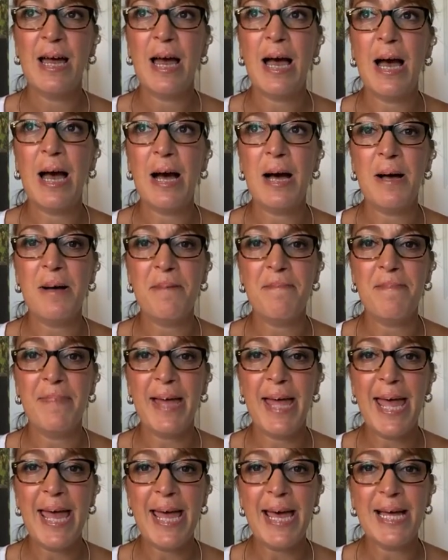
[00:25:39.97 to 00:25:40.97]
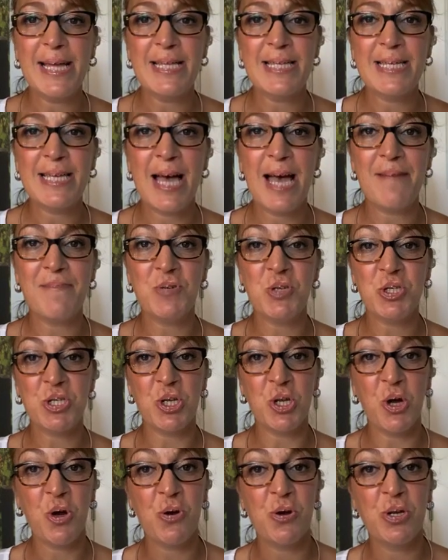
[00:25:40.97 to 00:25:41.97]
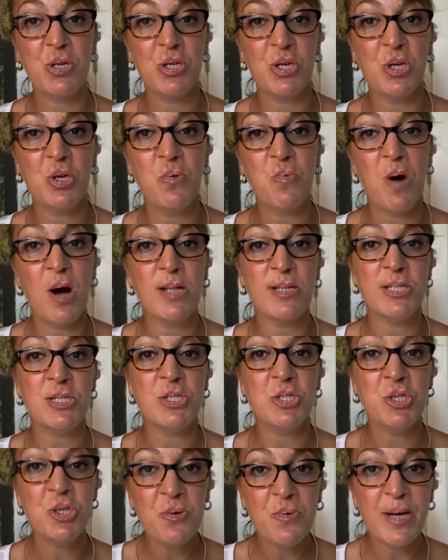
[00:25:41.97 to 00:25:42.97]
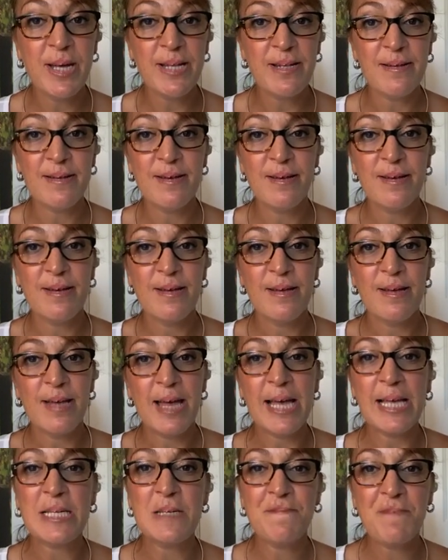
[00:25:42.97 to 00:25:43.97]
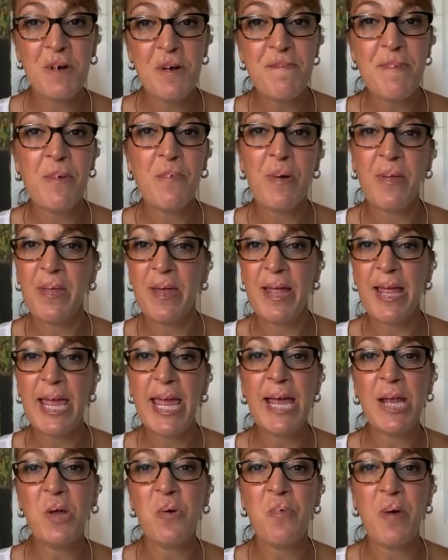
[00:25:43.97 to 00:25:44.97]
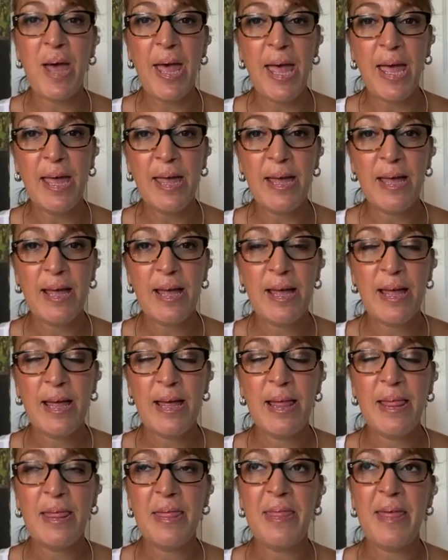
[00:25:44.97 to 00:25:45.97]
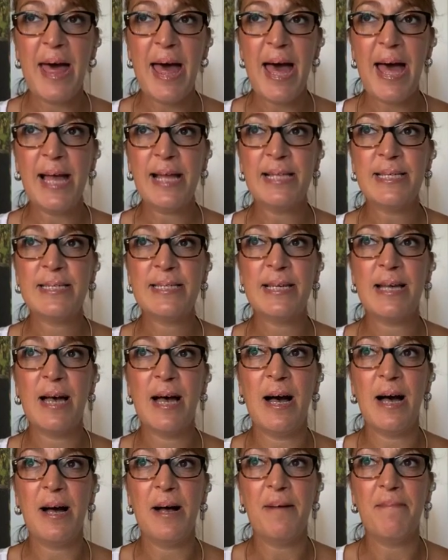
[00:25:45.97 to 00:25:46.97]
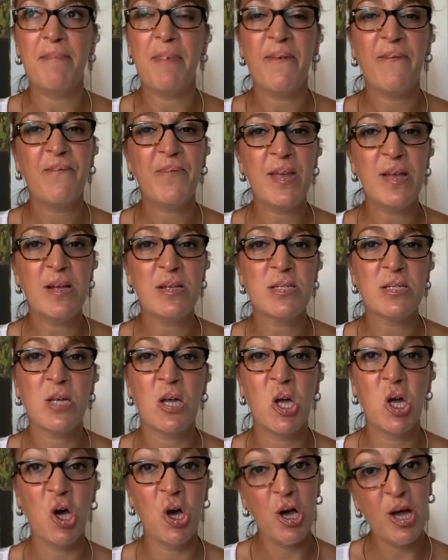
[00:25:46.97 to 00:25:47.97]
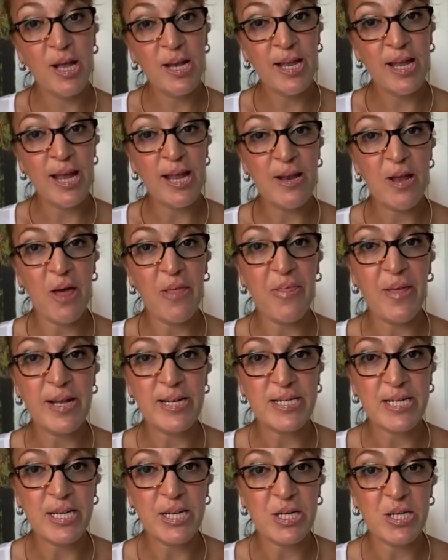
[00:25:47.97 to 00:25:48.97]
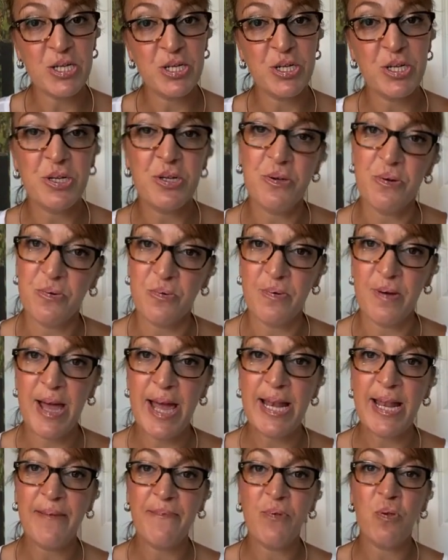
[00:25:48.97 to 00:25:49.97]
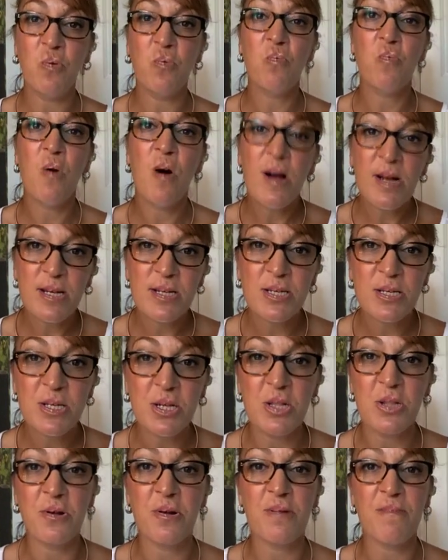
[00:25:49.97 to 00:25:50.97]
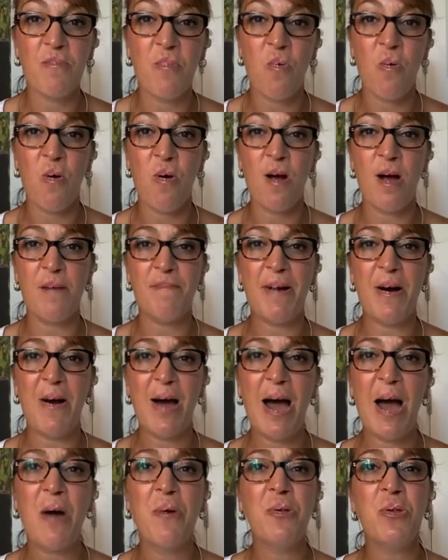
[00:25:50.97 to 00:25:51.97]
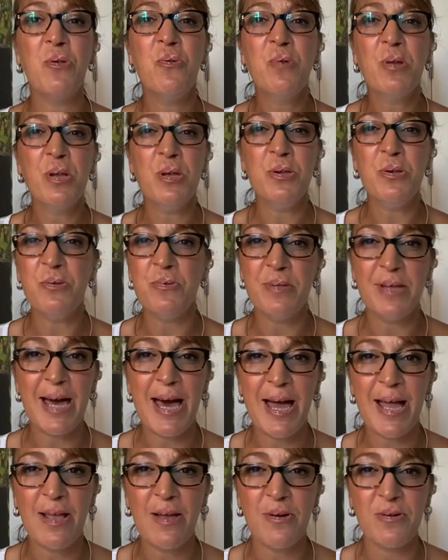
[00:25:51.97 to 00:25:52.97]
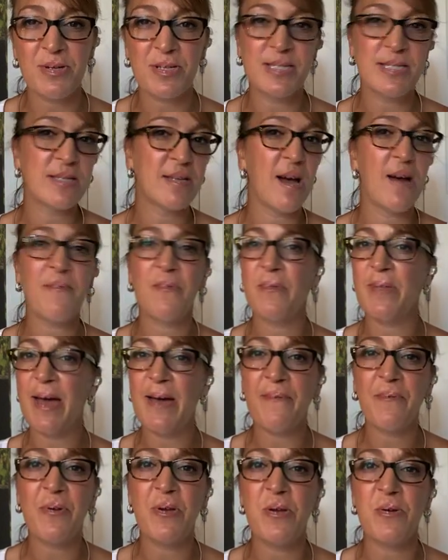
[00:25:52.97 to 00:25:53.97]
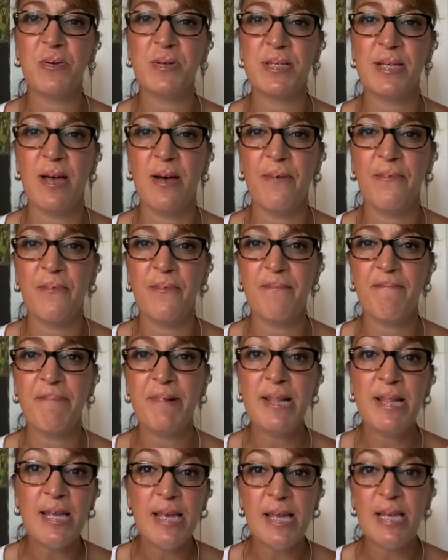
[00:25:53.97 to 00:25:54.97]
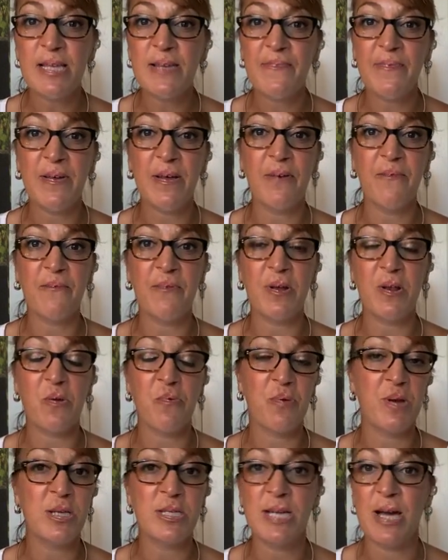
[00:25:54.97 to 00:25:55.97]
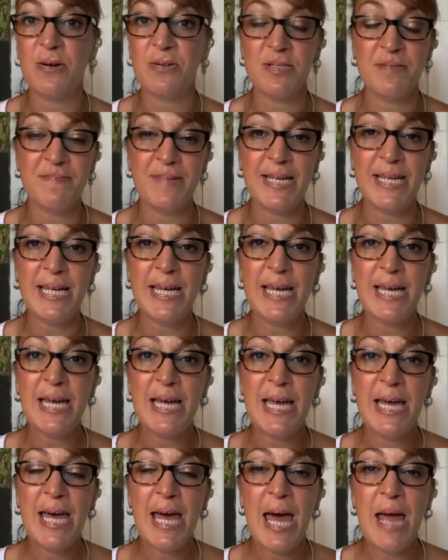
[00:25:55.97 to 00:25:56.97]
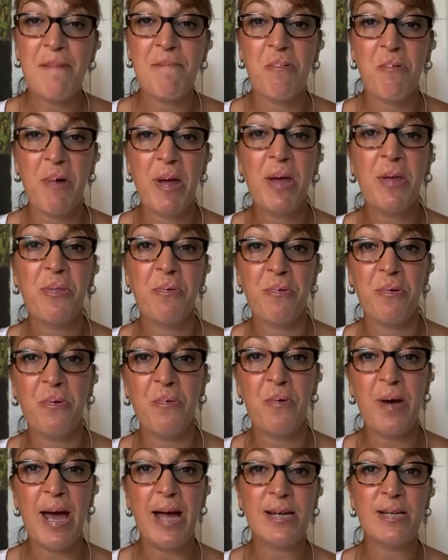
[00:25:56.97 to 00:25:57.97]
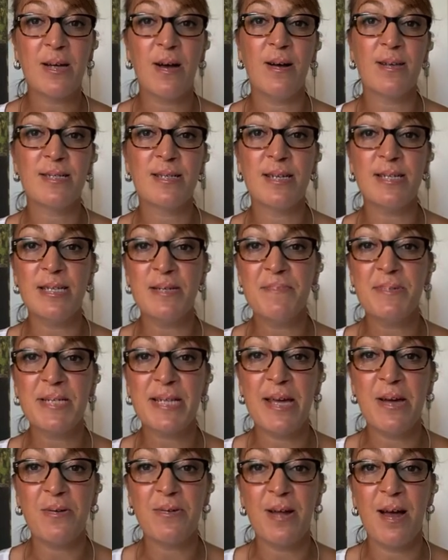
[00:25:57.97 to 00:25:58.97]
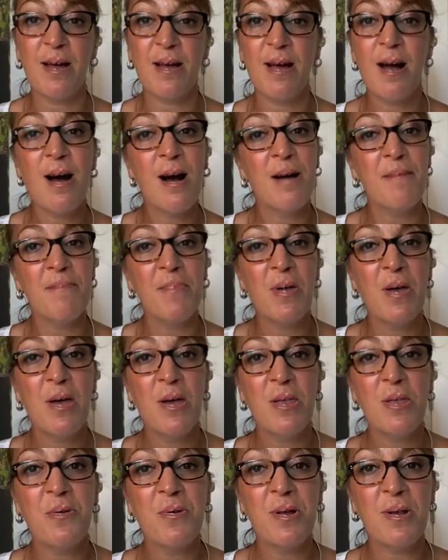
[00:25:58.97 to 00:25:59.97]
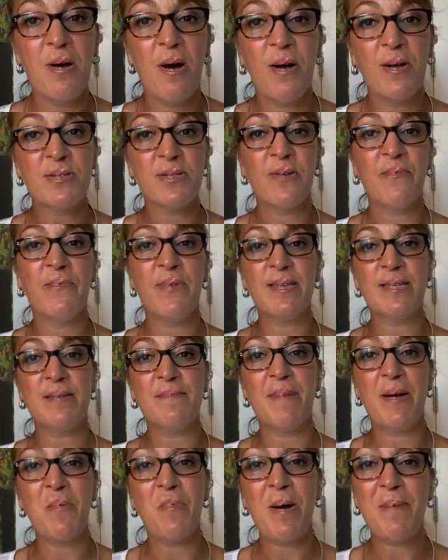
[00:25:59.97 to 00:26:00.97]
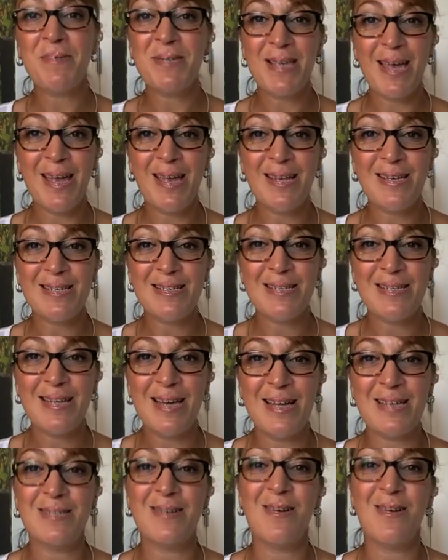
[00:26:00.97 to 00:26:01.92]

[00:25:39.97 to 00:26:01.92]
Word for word: Um, and I'm just encouraging you all to do it, experiment with it in a way that um, feels good and authentic to you. And if you want to learn more about how you can do that or discover that for yourself, please feel free to reach out to me at breakthrough at toscadimatteo.com. You can also visit my website at